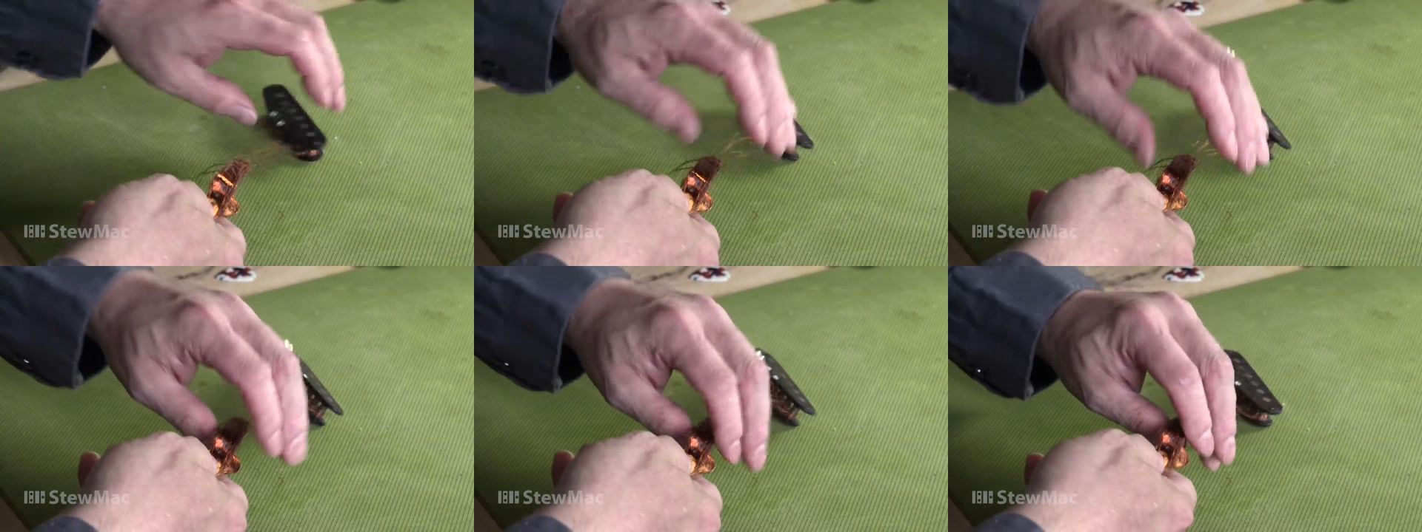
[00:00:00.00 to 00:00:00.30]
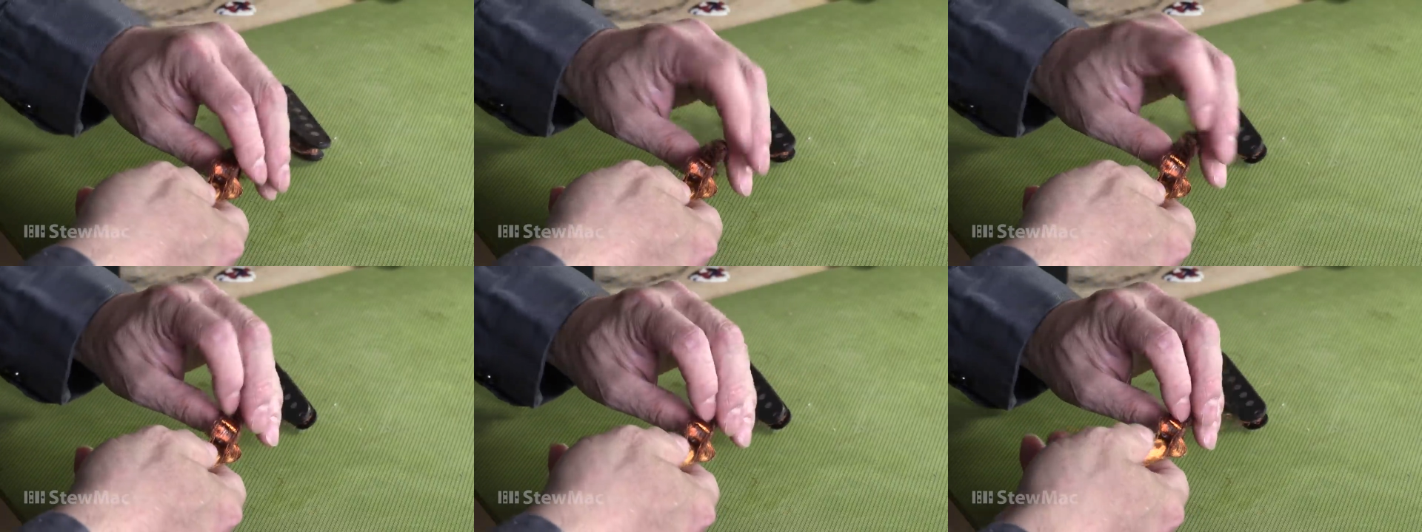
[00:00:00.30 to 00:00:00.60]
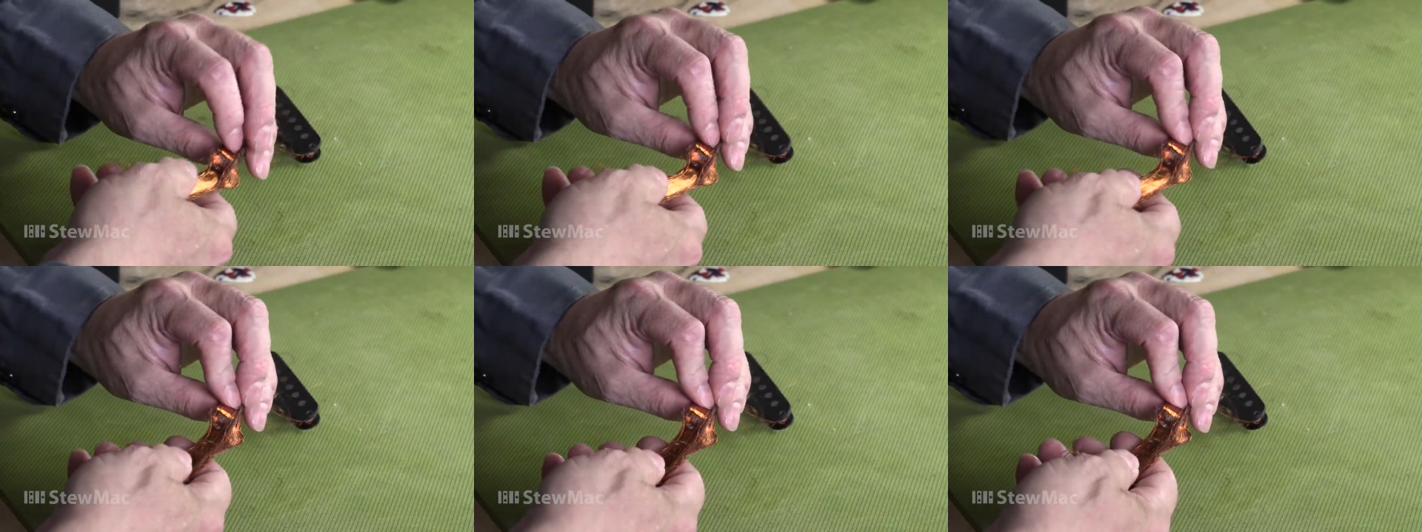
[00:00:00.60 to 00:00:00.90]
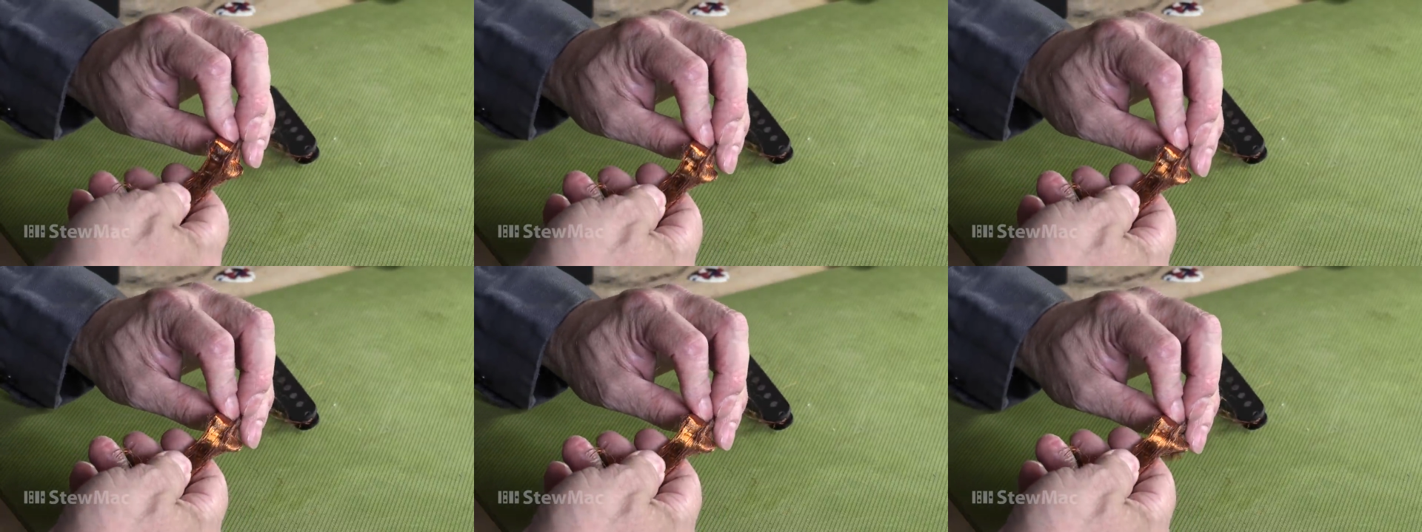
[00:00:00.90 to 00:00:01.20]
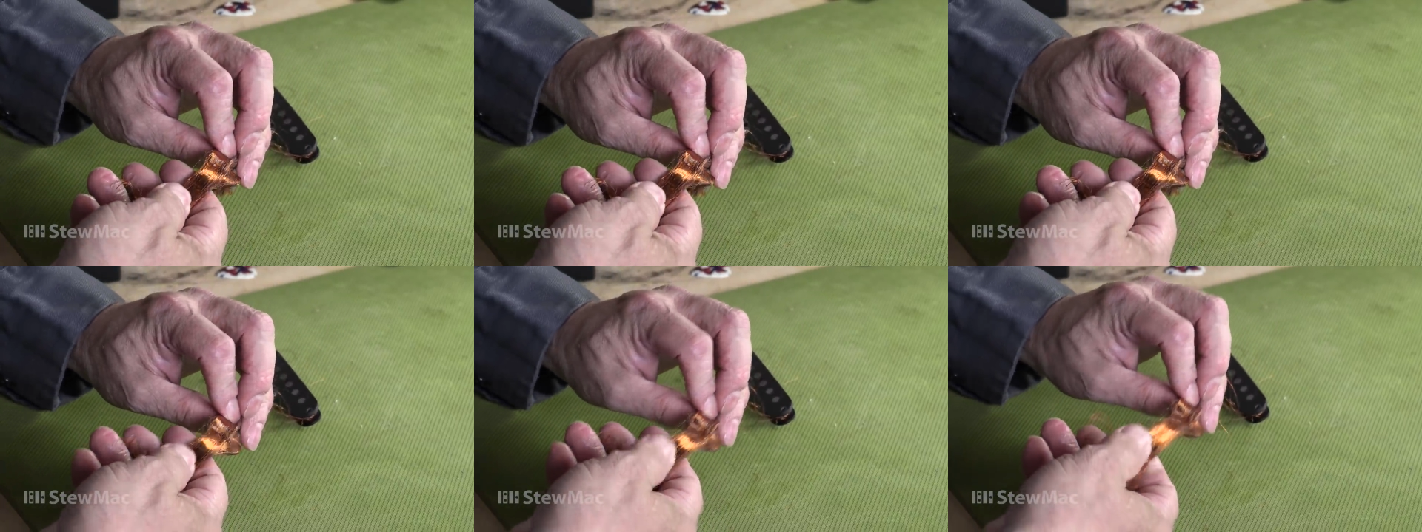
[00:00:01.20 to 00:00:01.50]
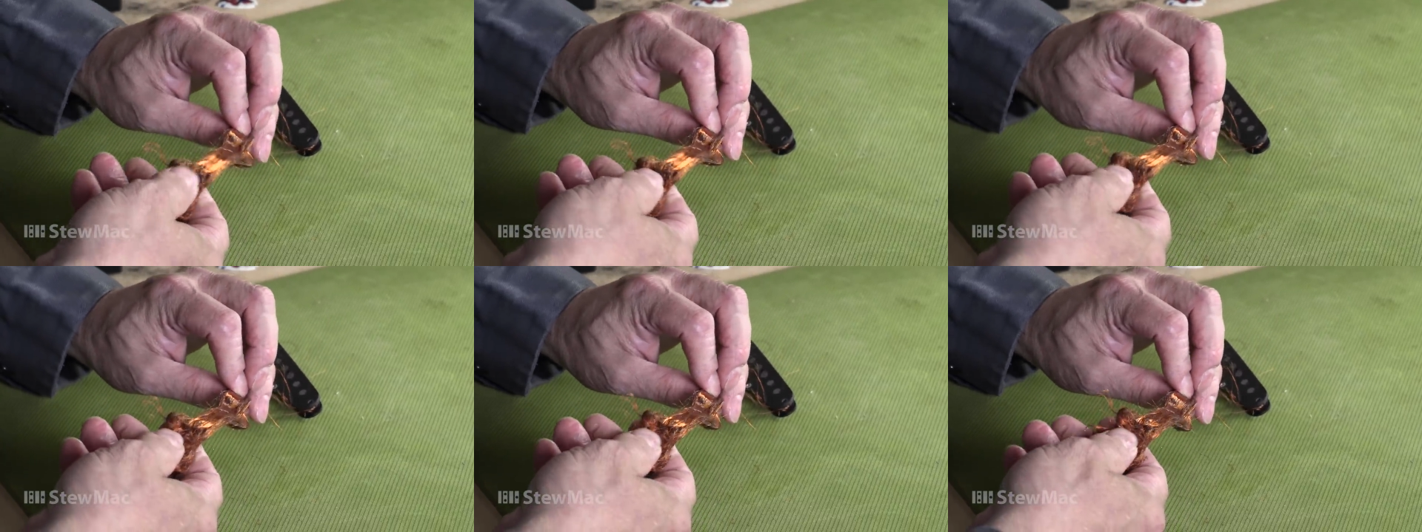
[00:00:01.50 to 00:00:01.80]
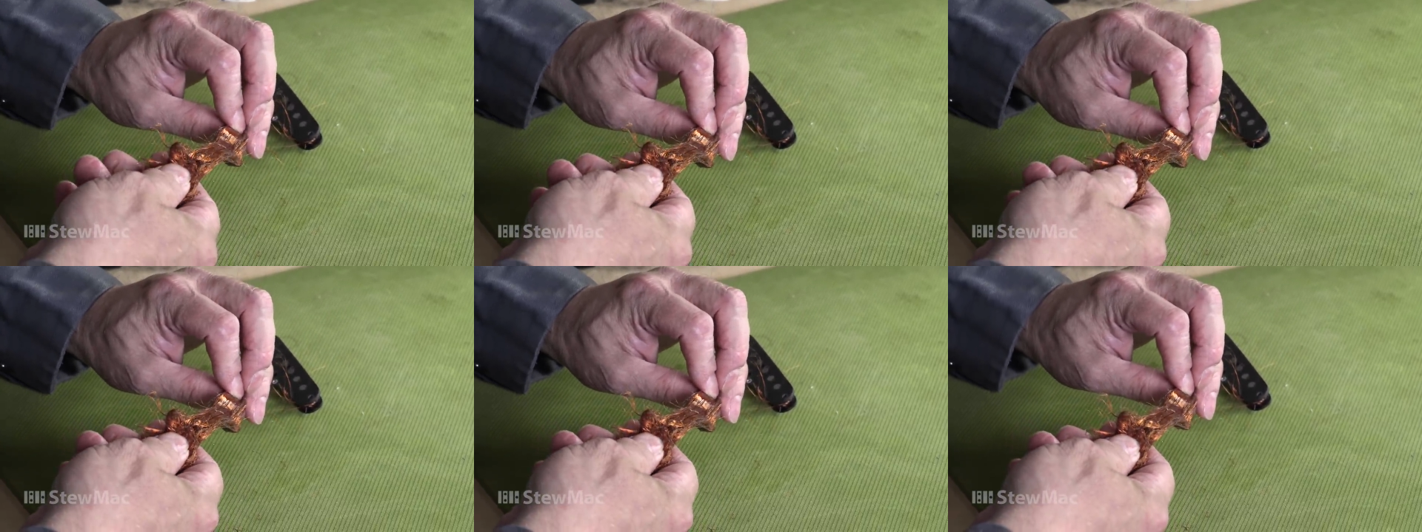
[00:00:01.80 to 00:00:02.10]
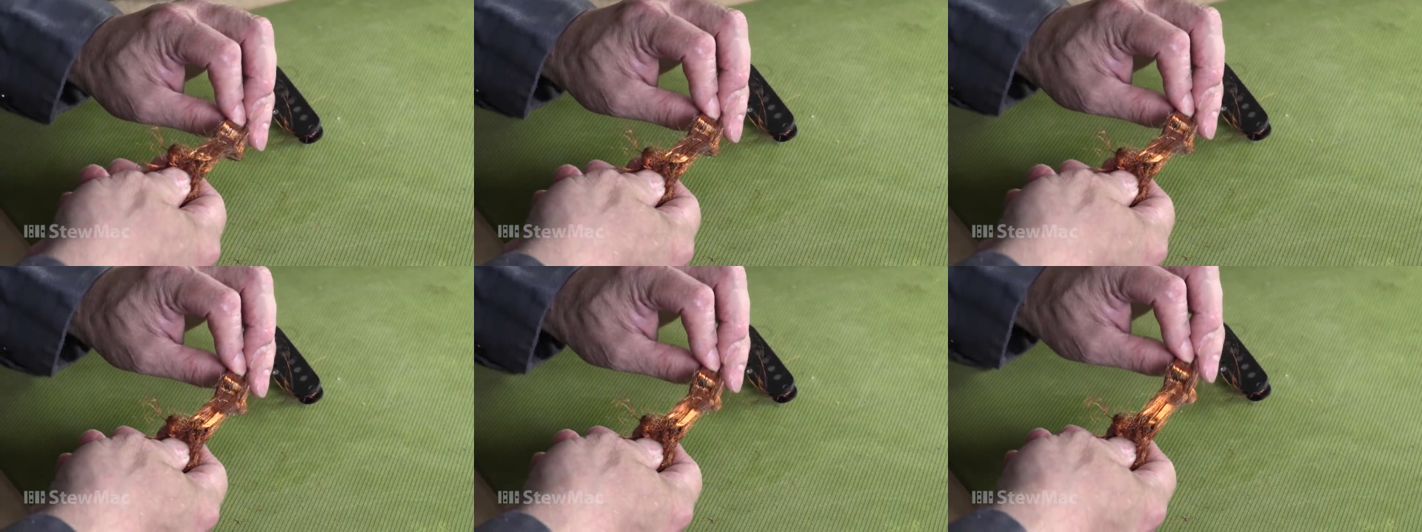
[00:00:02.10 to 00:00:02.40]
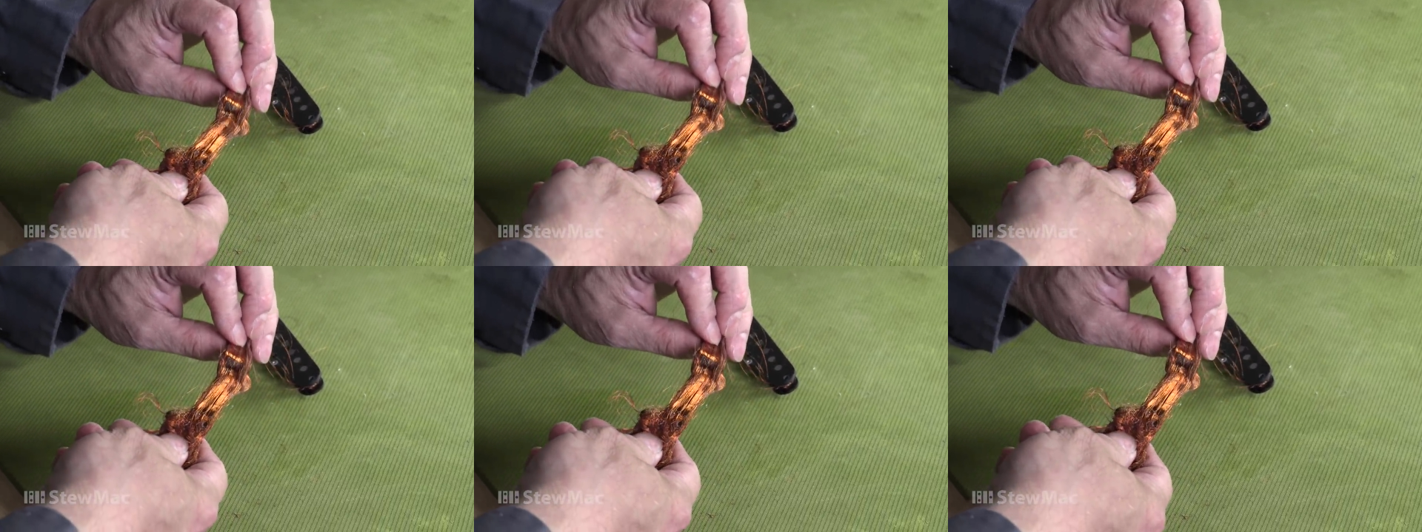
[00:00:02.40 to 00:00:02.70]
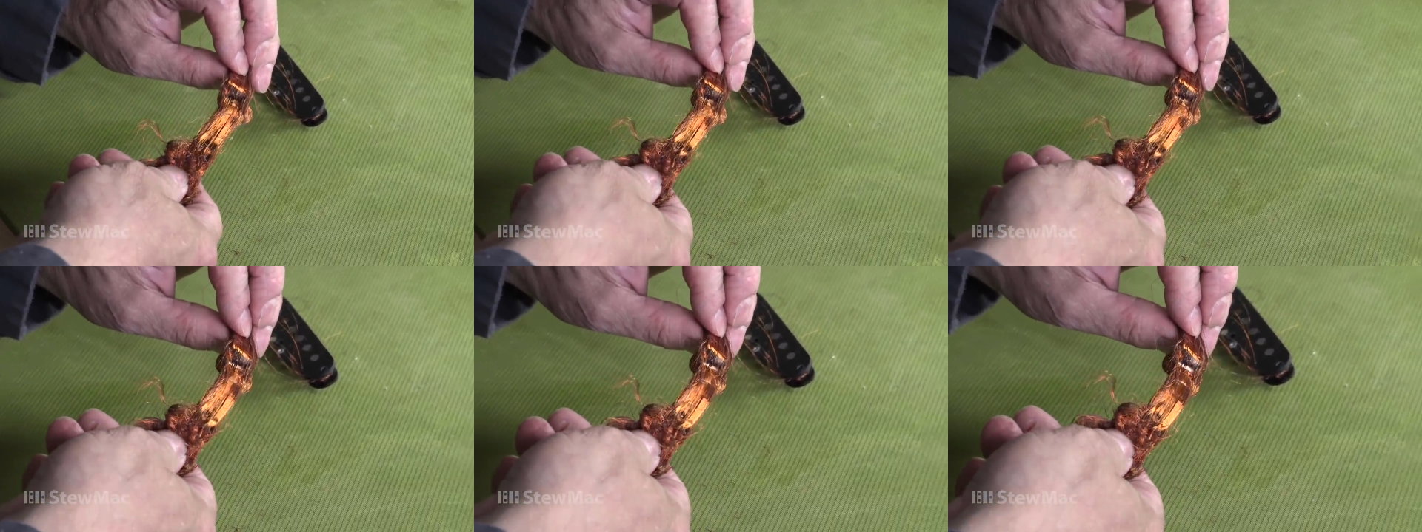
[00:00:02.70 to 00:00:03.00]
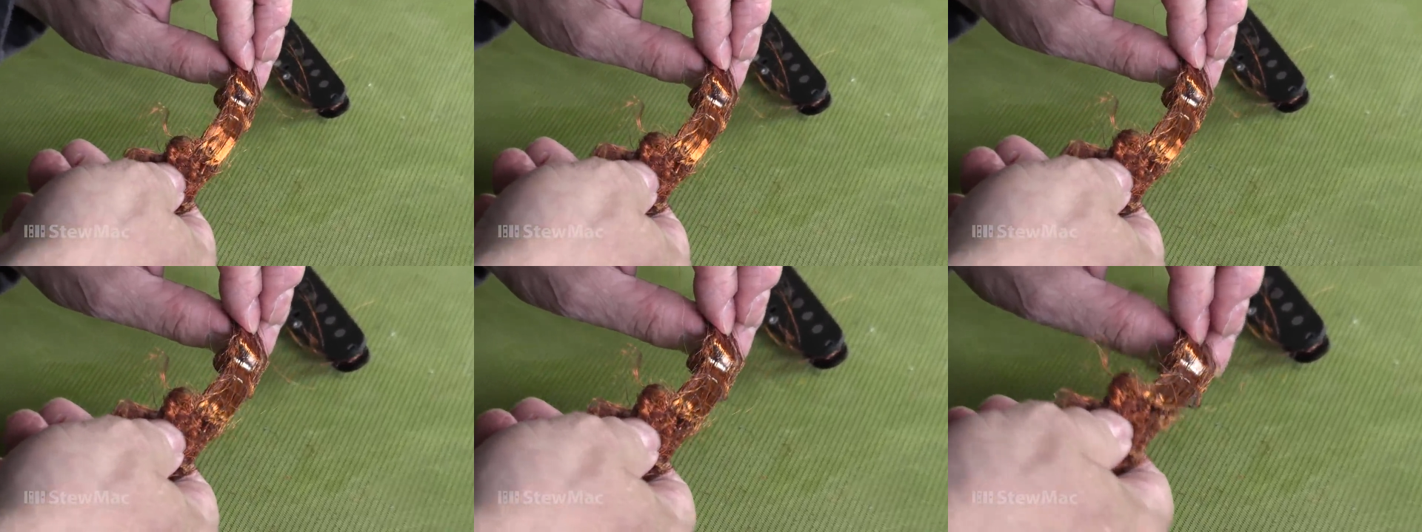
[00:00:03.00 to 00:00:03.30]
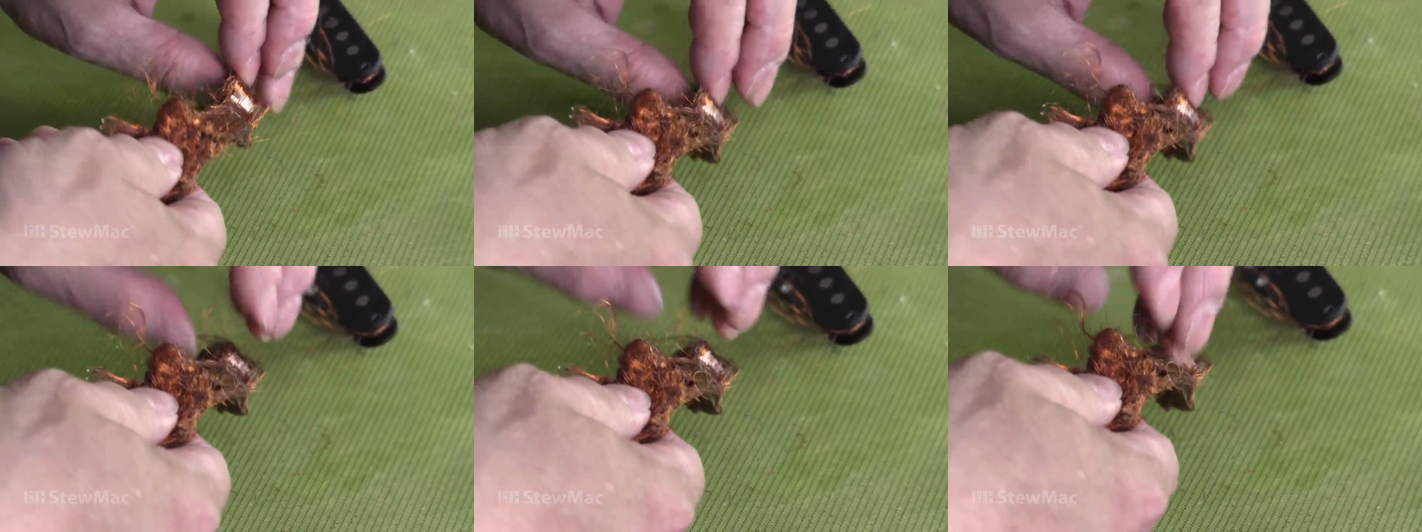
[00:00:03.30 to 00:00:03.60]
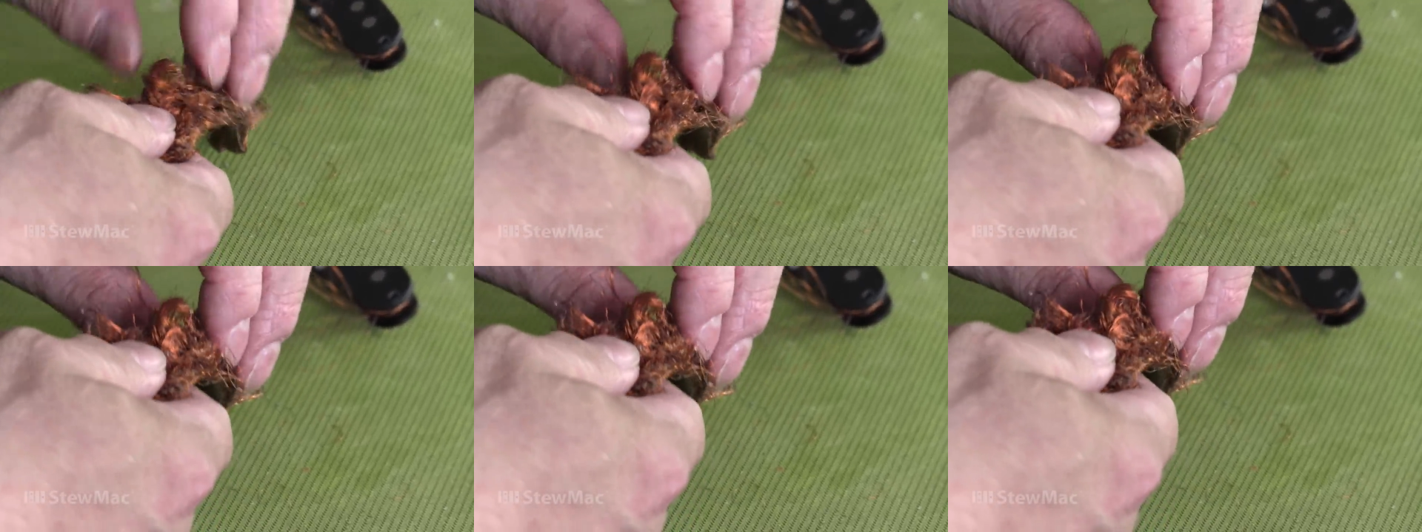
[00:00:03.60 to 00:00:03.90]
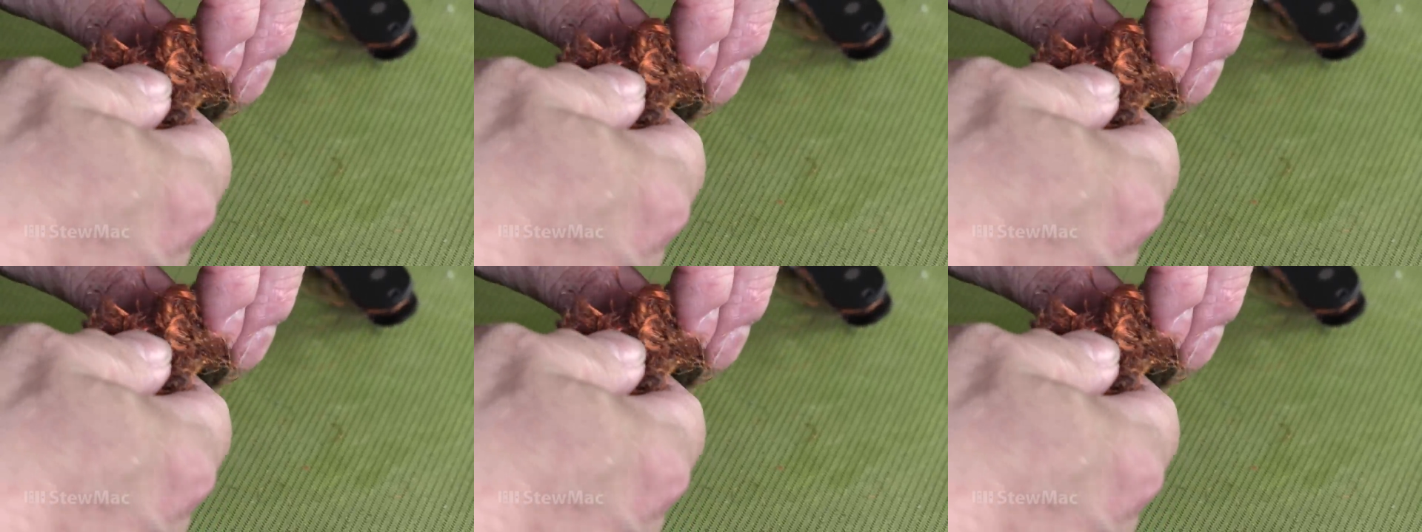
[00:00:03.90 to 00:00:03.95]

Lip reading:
No face is visible, so there are no lips to read.